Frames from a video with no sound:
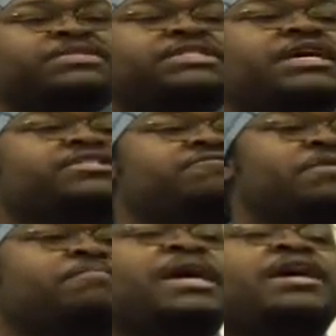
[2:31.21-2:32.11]
mistakes have
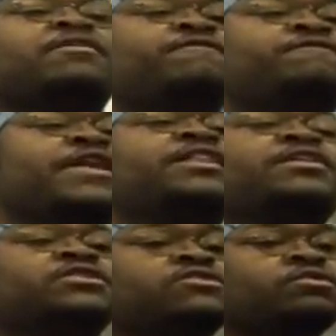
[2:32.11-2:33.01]
been made and
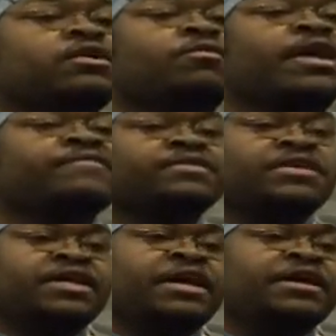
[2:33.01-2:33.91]
felon is soon engraved in
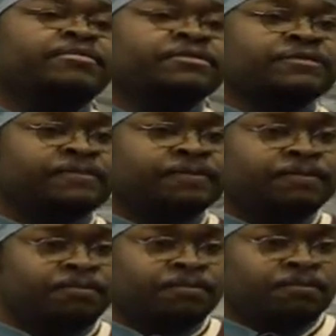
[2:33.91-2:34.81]
their names.
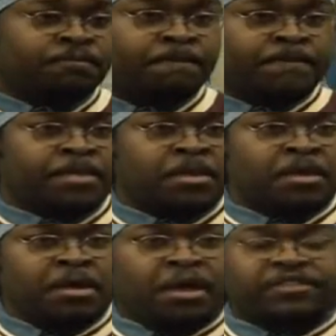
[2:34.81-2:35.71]

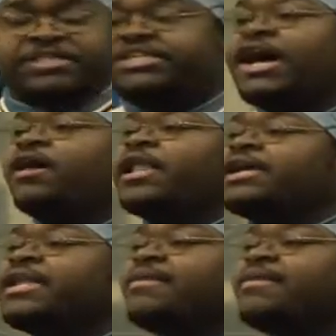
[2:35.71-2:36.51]
The childlike